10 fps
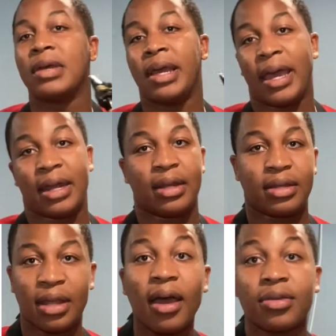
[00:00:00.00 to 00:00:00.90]
And
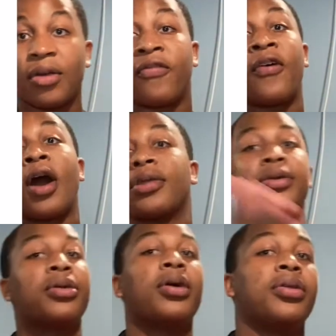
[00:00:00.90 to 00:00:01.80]
the farther you
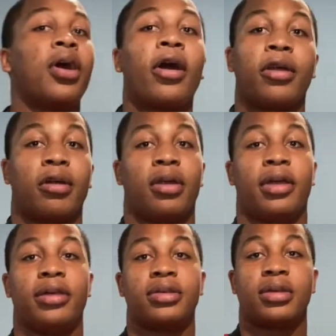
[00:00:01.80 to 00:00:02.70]
go, the harder it
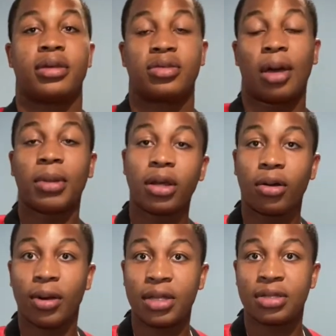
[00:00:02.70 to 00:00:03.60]
is. So I'm a little
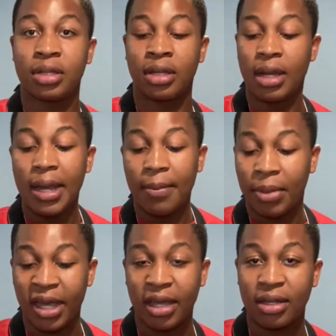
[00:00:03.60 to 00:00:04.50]
rusty,
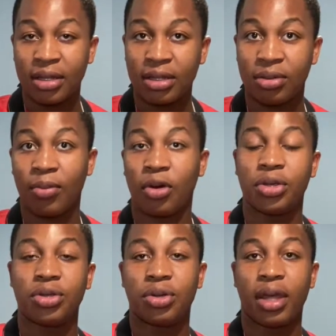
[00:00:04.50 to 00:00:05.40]
but the more you
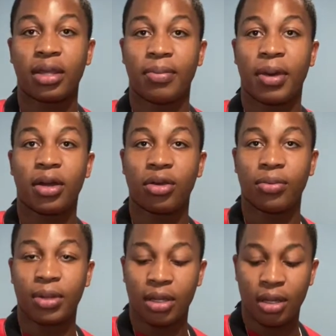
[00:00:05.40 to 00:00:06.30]
do that, the better you'll
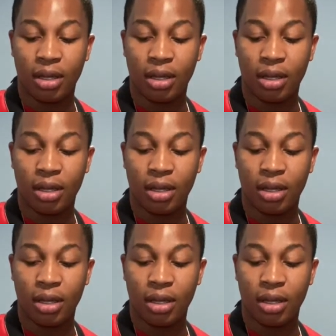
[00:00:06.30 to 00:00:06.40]
be.